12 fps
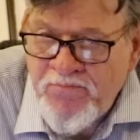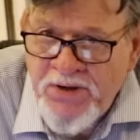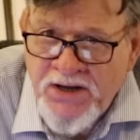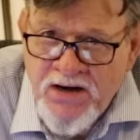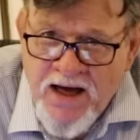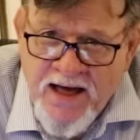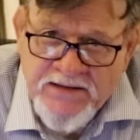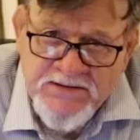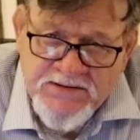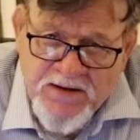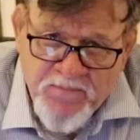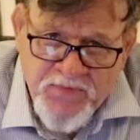bid on
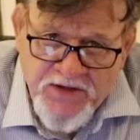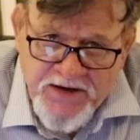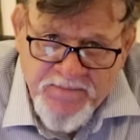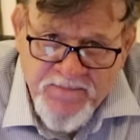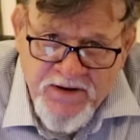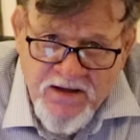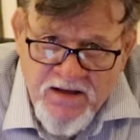something,